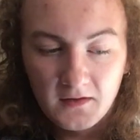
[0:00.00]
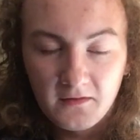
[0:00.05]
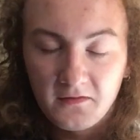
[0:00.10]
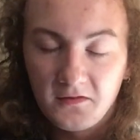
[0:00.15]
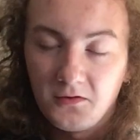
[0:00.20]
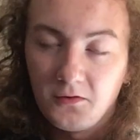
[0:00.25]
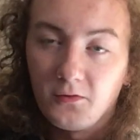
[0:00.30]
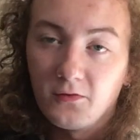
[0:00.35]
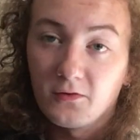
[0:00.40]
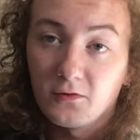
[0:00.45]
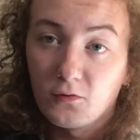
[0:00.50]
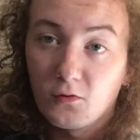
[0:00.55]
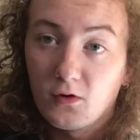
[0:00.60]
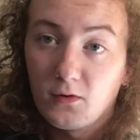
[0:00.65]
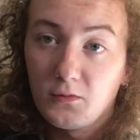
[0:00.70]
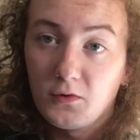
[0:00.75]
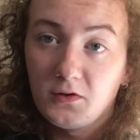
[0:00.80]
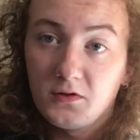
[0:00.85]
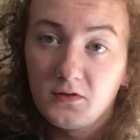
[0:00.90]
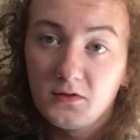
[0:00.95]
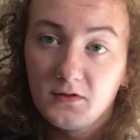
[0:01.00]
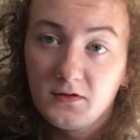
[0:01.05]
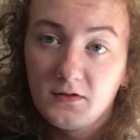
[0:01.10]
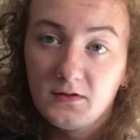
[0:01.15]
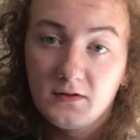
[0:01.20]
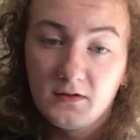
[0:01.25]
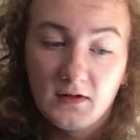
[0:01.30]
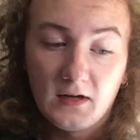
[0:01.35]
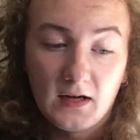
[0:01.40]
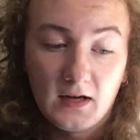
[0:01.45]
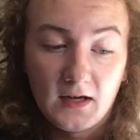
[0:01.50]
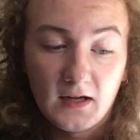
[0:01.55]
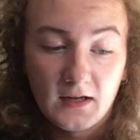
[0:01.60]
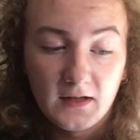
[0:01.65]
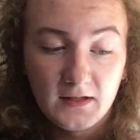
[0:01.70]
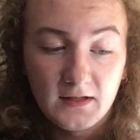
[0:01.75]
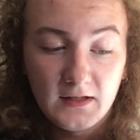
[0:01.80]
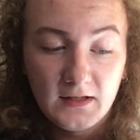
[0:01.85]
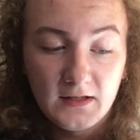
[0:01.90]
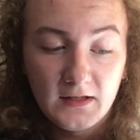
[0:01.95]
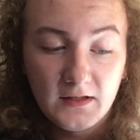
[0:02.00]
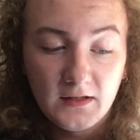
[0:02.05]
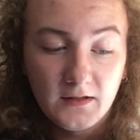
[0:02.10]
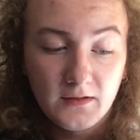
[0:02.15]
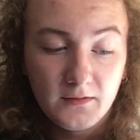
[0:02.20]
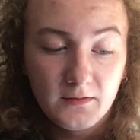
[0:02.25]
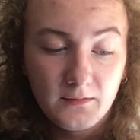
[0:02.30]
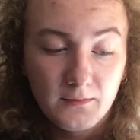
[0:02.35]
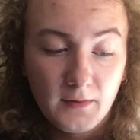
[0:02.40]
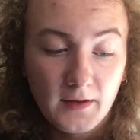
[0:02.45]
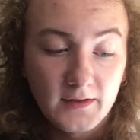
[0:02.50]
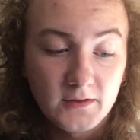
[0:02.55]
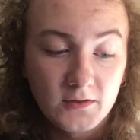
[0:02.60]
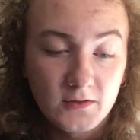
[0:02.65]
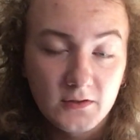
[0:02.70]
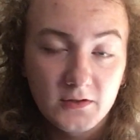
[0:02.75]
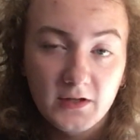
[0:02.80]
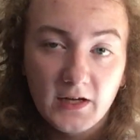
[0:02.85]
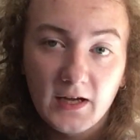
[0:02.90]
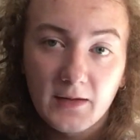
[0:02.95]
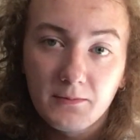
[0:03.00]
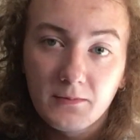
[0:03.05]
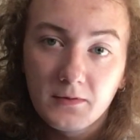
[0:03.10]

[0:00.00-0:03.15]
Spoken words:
If you use a normal E major shape,